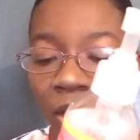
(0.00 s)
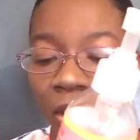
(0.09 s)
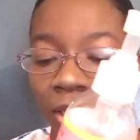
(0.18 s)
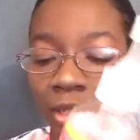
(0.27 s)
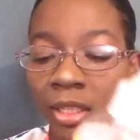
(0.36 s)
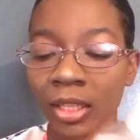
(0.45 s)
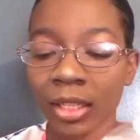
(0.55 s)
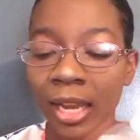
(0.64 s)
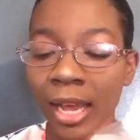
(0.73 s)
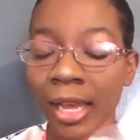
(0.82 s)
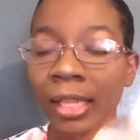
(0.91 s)
just
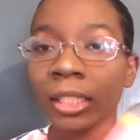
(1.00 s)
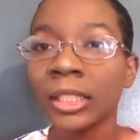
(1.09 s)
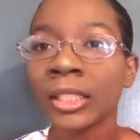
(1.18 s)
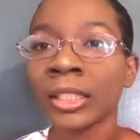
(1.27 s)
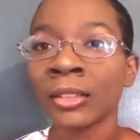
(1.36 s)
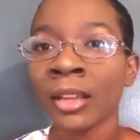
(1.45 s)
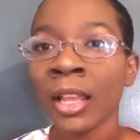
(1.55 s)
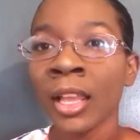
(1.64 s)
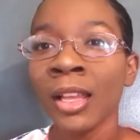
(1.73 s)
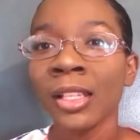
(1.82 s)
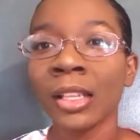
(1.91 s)
not
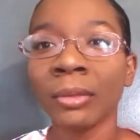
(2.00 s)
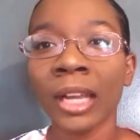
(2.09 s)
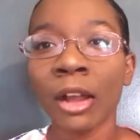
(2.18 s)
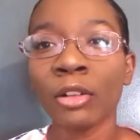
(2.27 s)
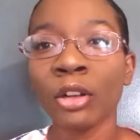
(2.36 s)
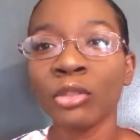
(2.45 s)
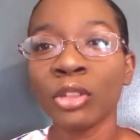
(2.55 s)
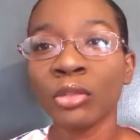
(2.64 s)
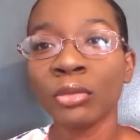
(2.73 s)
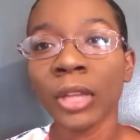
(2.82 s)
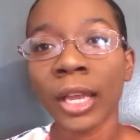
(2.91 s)
something I'll go
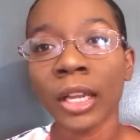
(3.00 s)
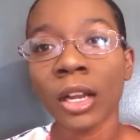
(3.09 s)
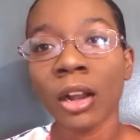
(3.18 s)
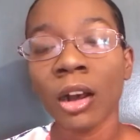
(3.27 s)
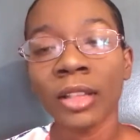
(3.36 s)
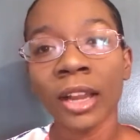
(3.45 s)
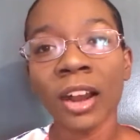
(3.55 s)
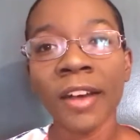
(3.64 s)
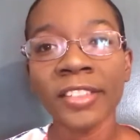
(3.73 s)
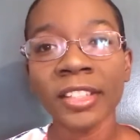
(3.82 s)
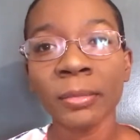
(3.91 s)
to like all that
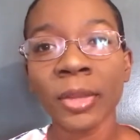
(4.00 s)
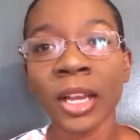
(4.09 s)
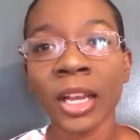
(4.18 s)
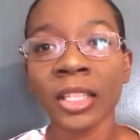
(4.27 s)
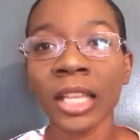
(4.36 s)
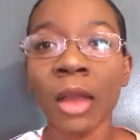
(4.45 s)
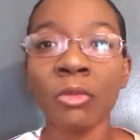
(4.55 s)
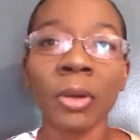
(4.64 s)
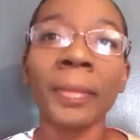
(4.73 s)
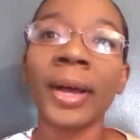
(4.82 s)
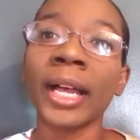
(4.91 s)
often because I
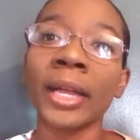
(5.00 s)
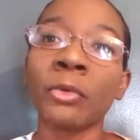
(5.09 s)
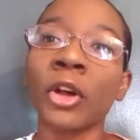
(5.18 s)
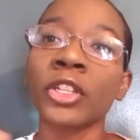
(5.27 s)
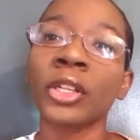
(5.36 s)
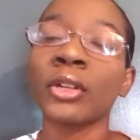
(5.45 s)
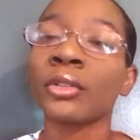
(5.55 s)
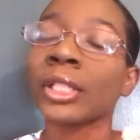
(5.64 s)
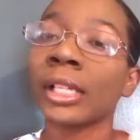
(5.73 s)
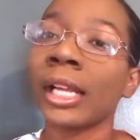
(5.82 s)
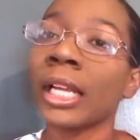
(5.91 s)
want my wash and goes
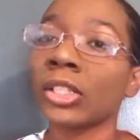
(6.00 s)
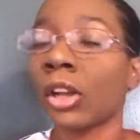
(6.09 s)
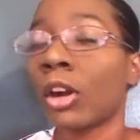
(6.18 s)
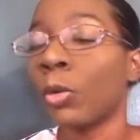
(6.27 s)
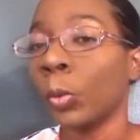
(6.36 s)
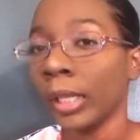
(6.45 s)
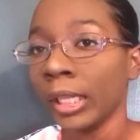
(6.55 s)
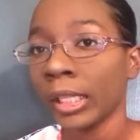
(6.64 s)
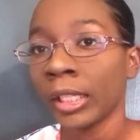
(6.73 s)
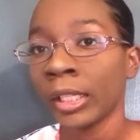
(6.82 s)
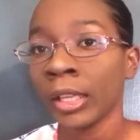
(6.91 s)
to last all
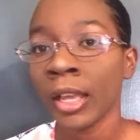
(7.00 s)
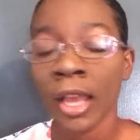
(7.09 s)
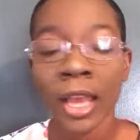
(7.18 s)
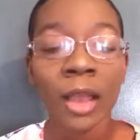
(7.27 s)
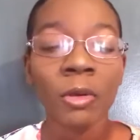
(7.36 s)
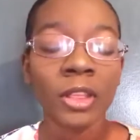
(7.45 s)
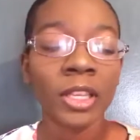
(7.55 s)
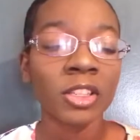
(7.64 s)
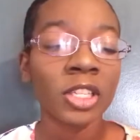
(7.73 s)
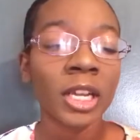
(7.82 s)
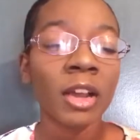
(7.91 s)
week. And with
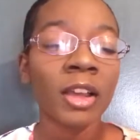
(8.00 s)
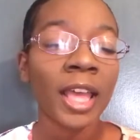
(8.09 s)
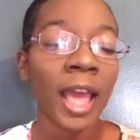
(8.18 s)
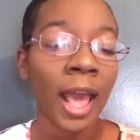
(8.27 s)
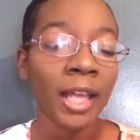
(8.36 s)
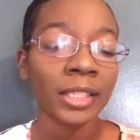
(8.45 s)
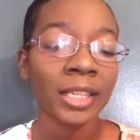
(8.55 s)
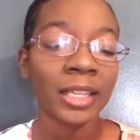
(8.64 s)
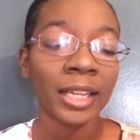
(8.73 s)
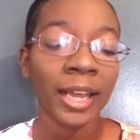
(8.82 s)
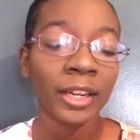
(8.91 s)
this gel, it has a
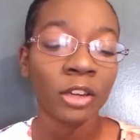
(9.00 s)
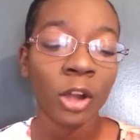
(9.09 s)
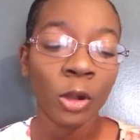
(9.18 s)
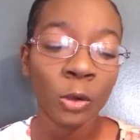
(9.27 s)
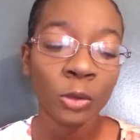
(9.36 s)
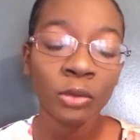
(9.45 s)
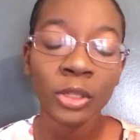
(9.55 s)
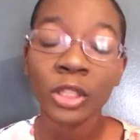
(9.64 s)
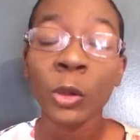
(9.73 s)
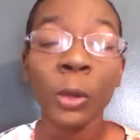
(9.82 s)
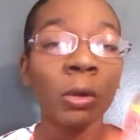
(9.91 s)
lighter hold,
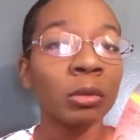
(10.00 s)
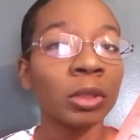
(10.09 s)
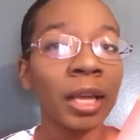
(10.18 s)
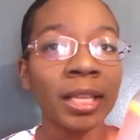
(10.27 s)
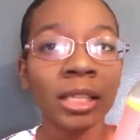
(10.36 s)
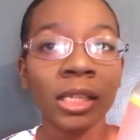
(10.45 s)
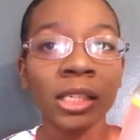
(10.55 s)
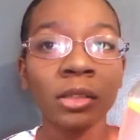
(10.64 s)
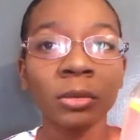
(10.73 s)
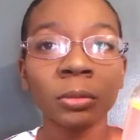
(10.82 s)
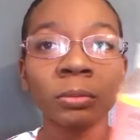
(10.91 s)
so it won't last that
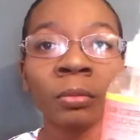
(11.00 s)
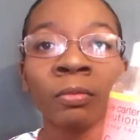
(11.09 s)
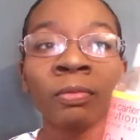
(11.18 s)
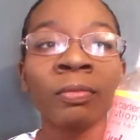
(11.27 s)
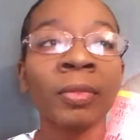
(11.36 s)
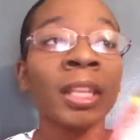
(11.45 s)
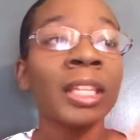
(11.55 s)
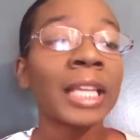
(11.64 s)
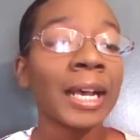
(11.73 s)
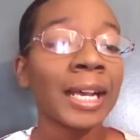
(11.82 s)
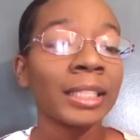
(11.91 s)
long.
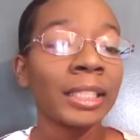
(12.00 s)
Now I